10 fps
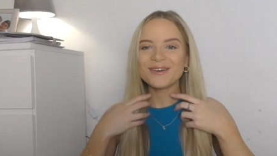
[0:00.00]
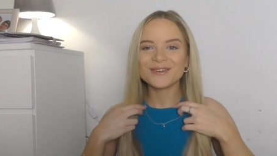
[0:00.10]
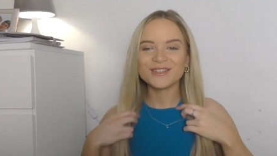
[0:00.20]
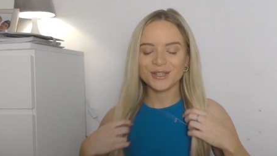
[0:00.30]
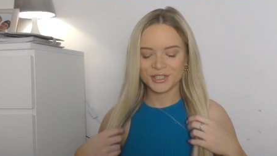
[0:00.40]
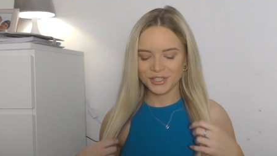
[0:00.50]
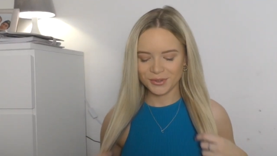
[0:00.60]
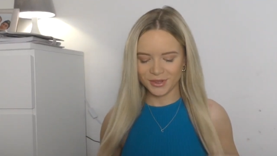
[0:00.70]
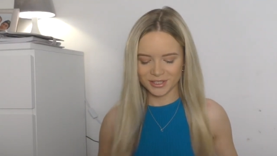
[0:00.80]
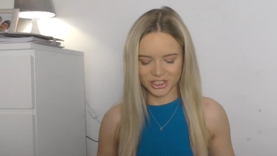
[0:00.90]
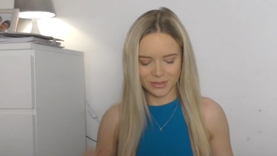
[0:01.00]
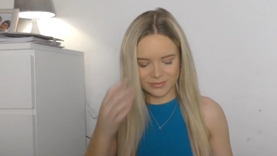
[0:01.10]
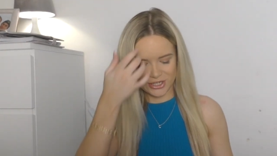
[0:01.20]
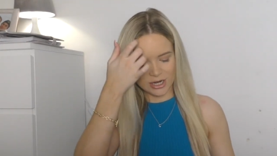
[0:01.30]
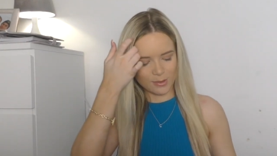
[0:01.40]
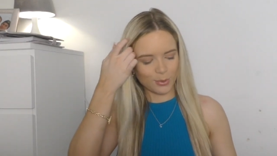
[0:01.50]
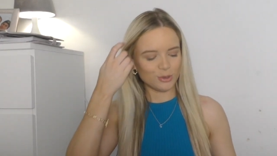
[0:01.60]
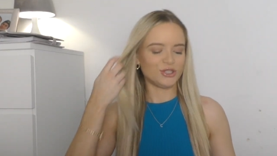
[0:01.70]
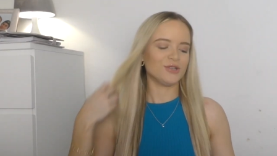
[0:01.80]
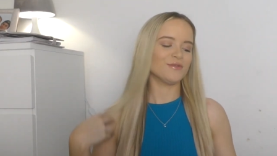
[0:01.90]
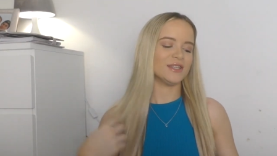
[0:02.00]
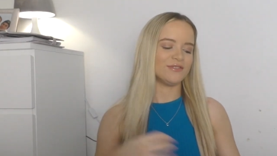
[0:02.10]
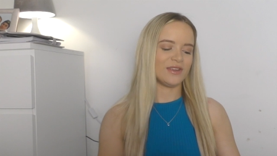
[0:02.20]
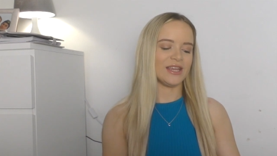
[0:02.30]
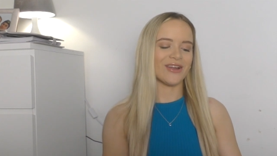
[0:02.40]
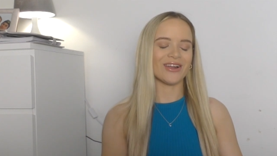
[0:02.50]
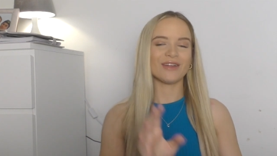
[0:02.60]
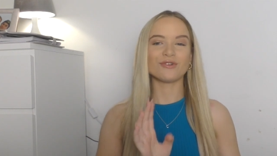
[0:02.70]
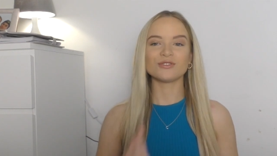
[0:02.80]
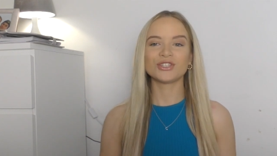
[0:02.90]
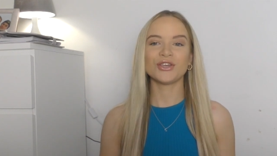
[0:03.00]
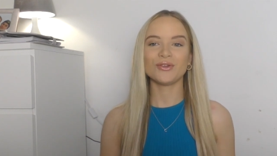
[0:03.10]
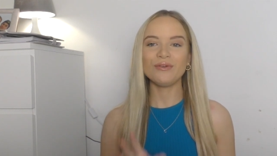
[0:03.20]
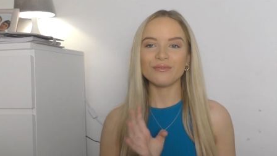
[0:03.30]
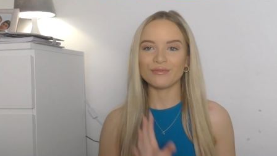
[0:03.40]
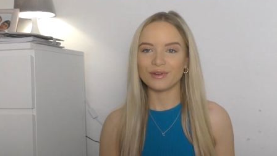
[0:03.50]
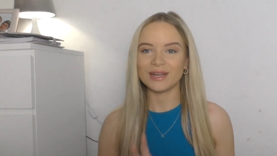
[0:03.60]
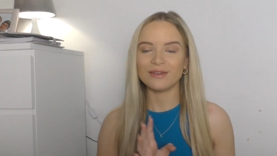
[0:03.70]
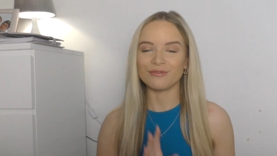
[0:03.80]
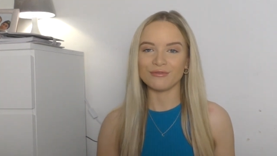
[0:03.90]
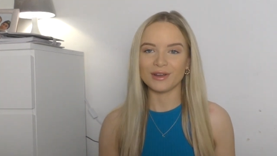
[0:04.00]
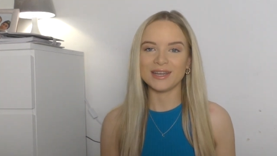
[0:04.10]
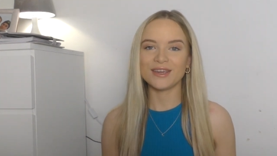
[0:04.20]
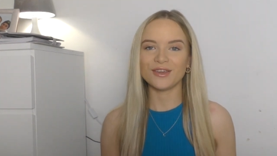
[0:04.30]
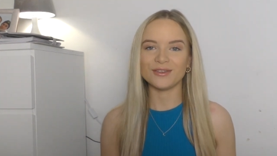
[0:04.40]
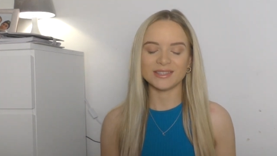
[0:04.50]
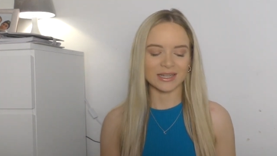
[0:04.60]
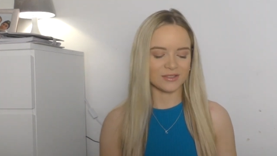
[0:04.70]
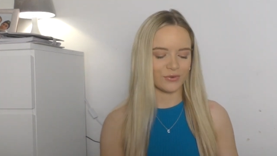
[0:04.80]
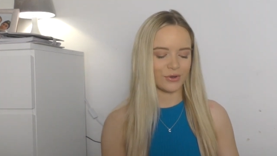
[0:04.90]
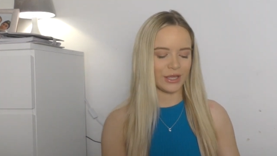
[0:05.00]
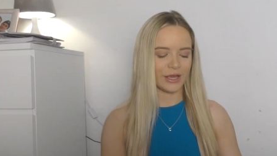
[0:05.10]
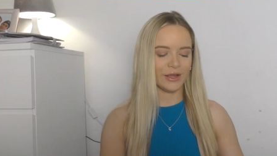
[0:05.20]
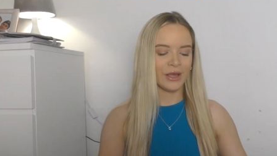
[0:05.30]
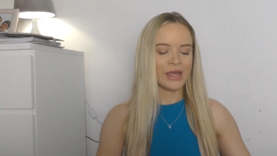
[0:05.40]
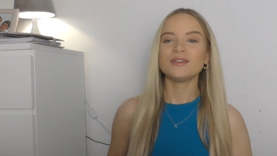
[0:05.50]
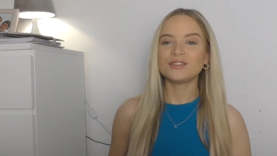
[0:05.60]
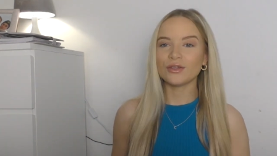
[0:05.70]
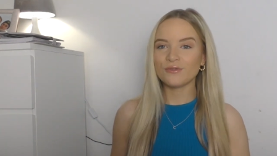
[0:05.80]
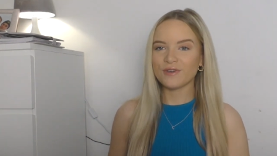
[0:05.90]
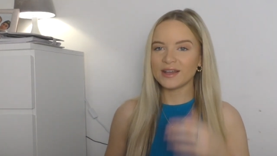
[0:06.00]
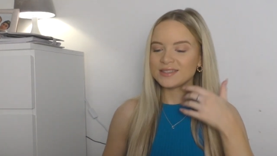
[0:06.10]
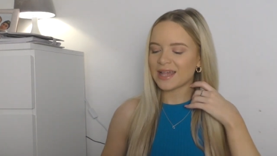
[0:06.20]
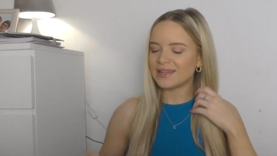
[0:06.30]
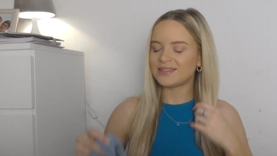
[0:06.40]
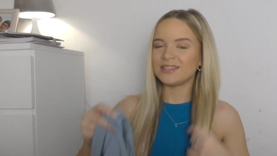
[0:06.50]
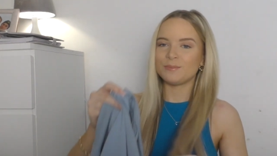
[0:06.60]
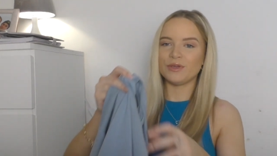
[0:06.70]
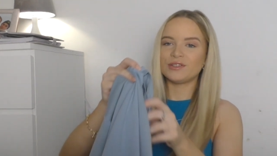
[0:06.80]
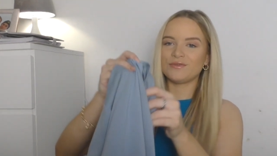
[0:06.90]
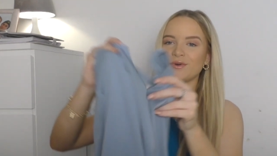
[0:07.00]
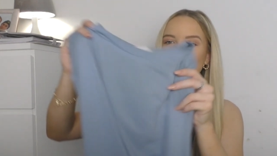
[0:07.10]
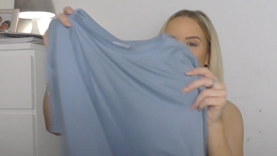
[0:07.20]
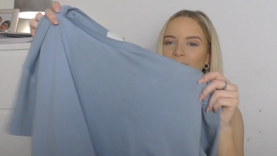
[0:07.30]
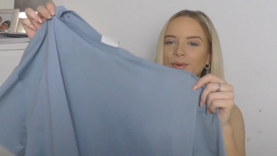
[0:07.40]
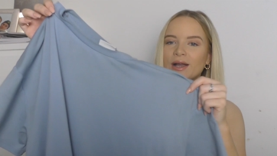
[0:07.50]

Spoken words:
are on to the Gymshark portion of this video, and I've got two really, really cute sets for you. So the first set is this beautiful blue